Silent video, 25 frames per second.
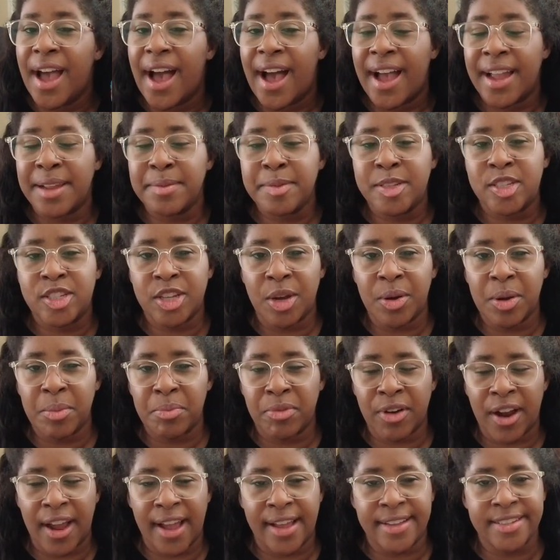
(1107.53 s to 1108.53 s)
I'm so
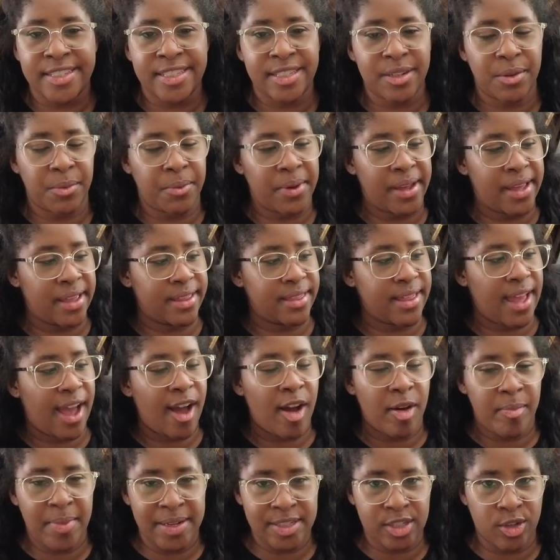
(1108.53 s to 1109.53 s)
impressed with
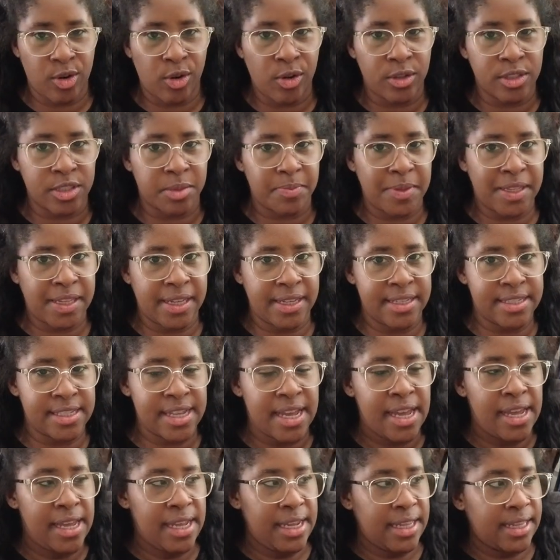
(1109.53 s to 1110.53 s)
how much it holds because,
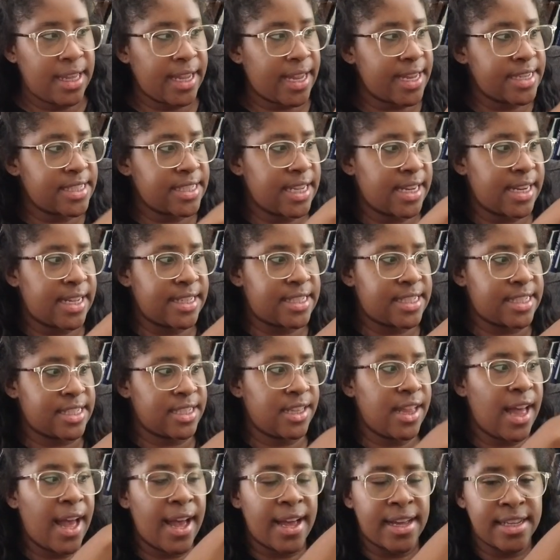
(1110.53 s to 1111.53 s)
like I said, it
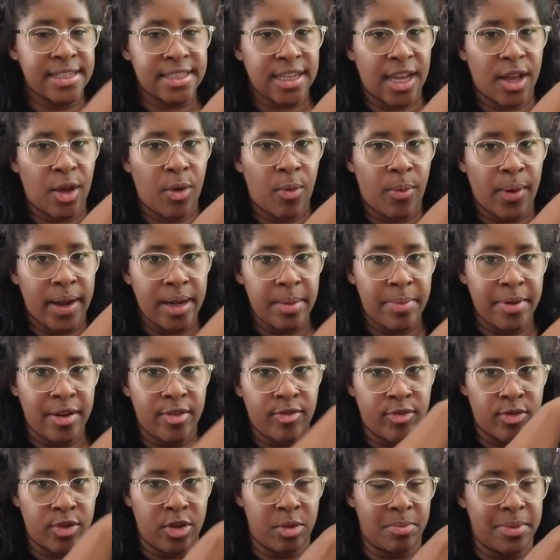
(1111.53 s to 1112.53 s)
still has quite a bit
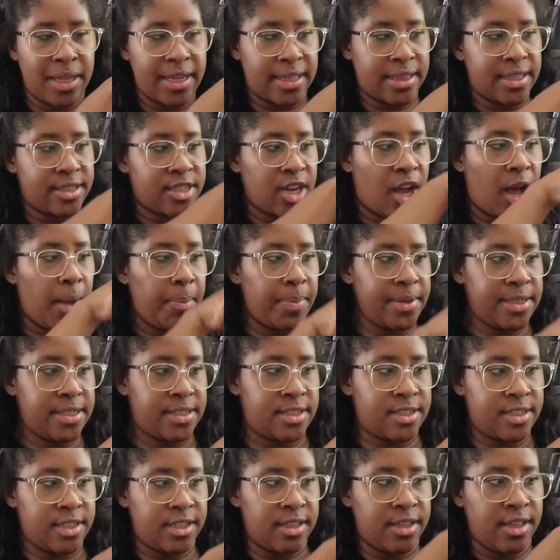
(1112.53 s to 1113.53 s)
of room. Like the top is
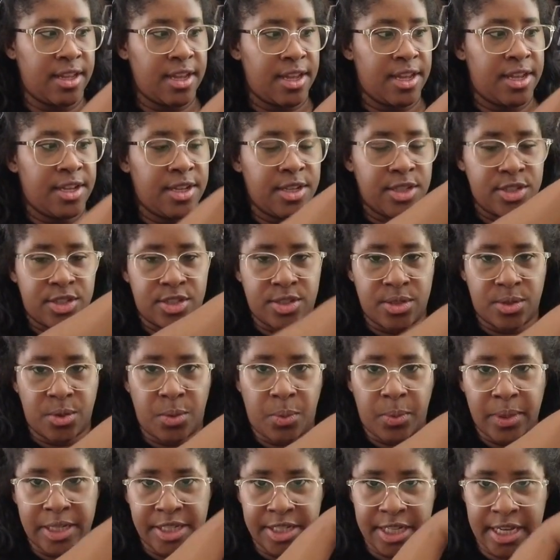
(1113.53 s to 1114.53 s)
still
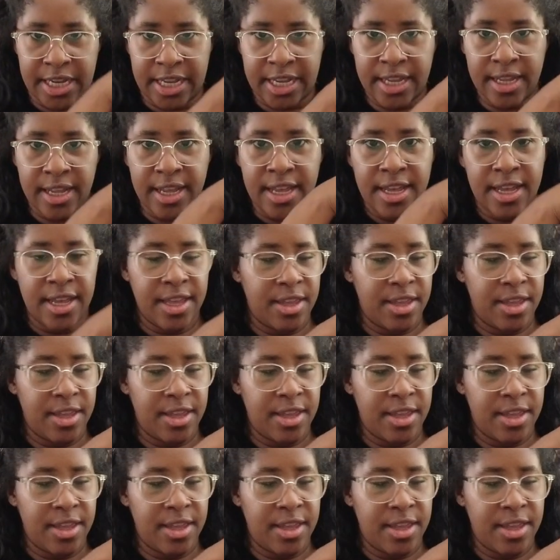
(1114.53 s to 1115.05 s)
squishy.